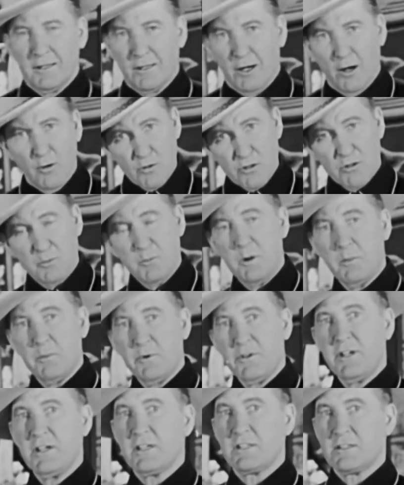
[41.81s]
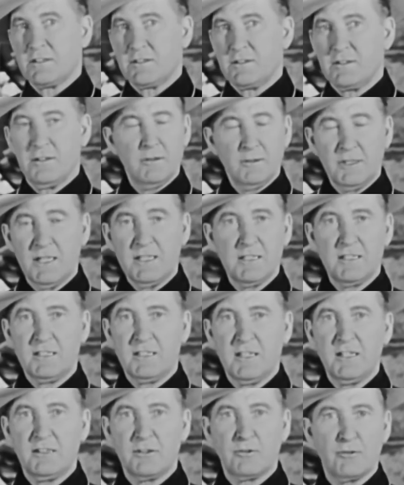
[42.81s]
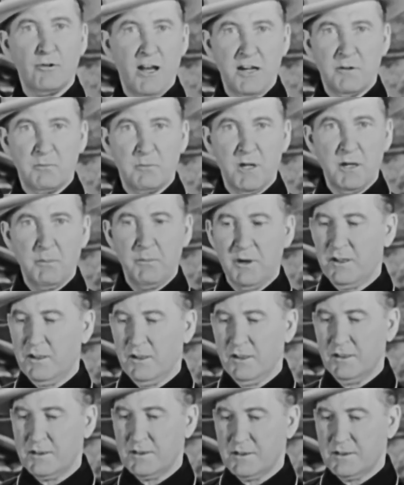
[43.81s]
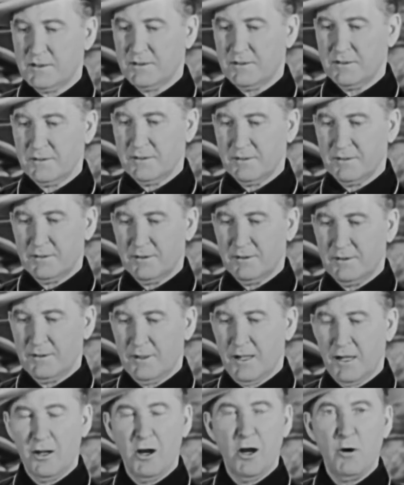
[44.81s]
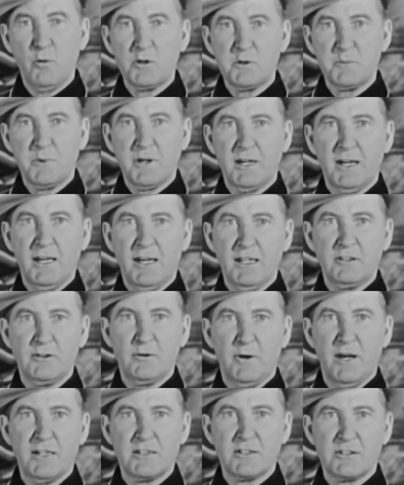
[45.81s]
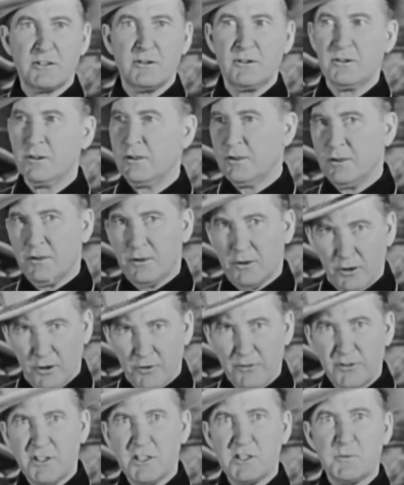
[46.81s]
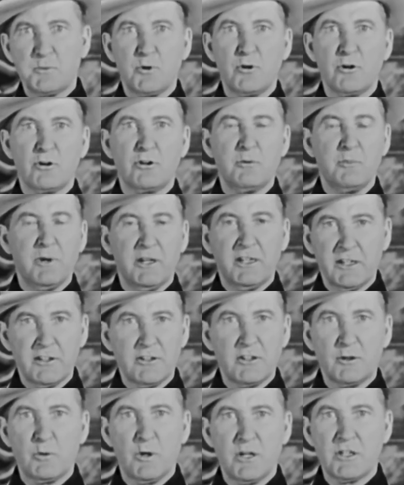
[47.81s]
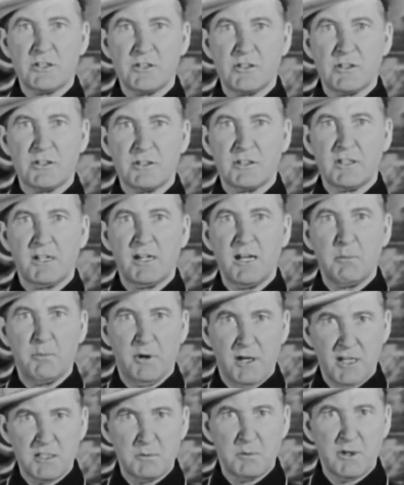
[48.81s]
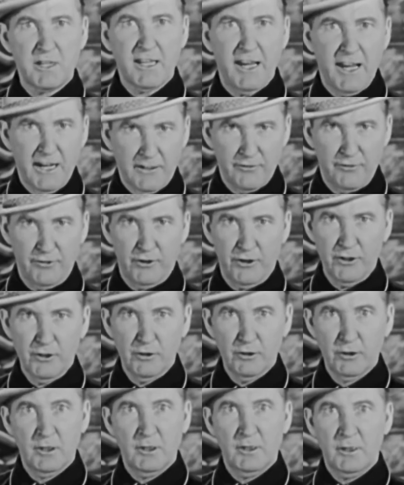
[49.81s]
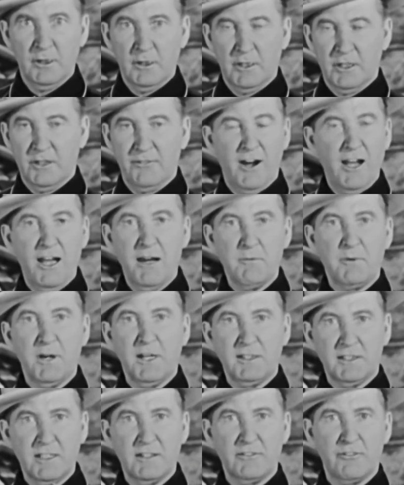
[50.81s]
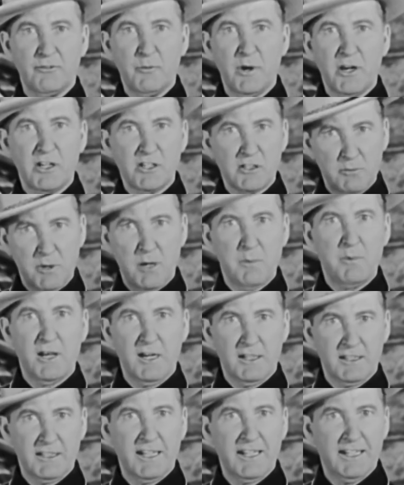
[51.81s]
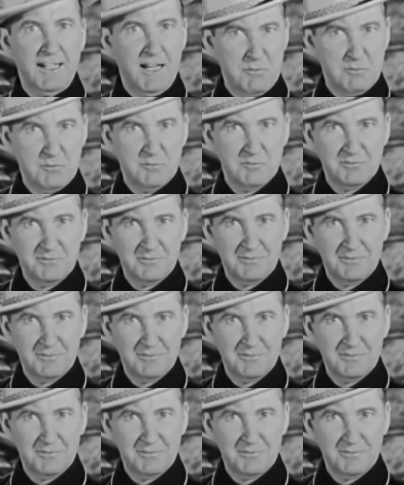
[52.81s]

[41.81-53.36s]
Always remember this, don't hesitate to write me because I'll always be glad to answer over this program any of the questions that I possibly can for you. If I haven't got the information, maybe I'll dig it up.